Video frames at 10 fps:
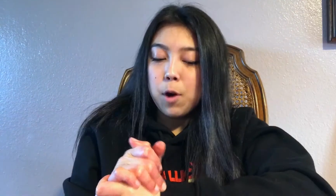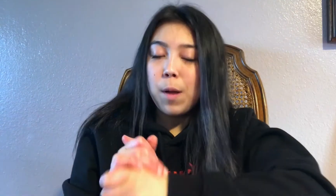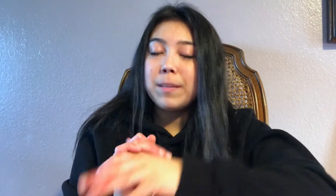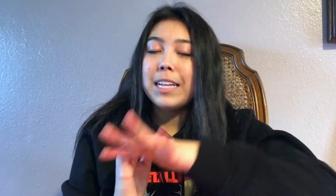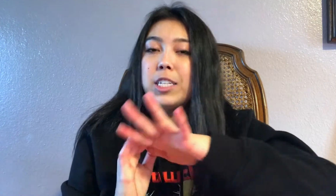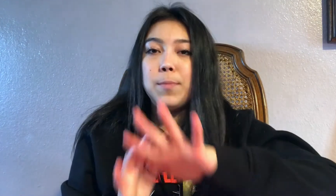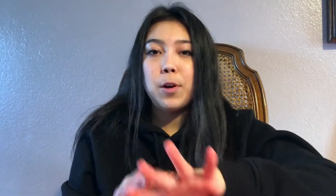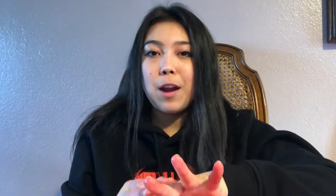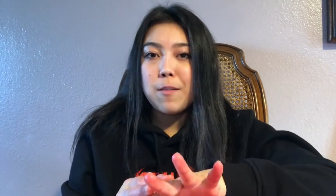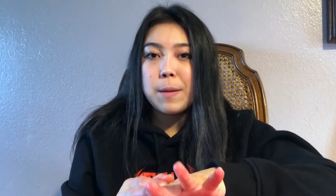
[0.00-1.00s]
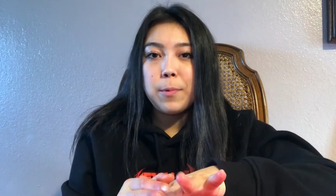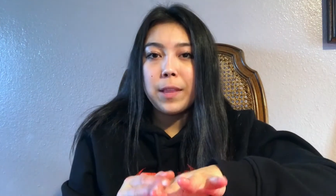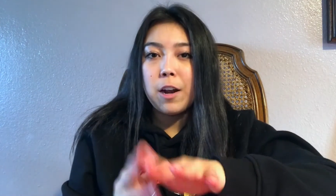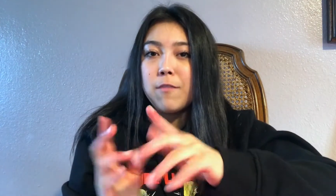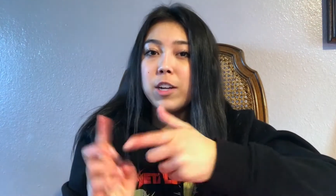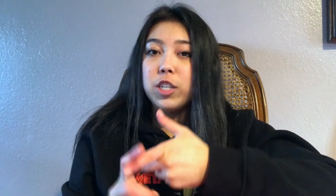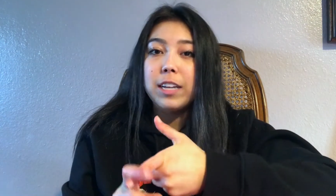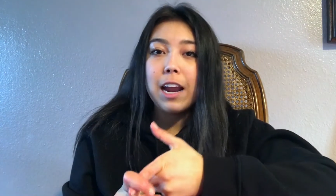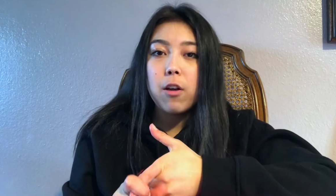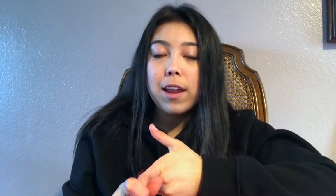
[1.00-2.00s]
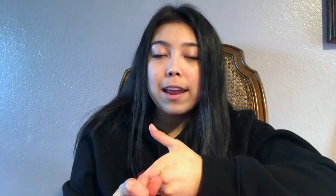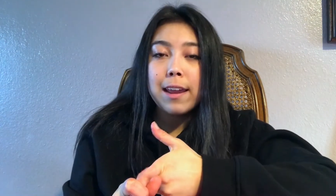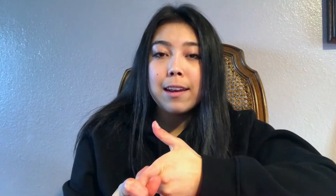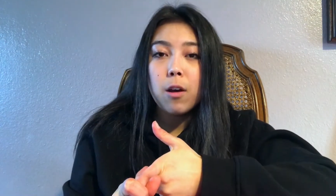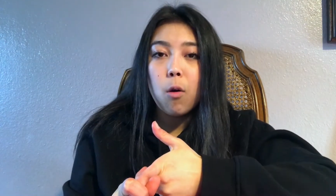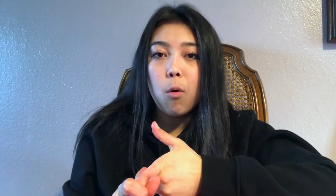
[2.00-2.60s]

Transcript: website's super great for people that are vegetarian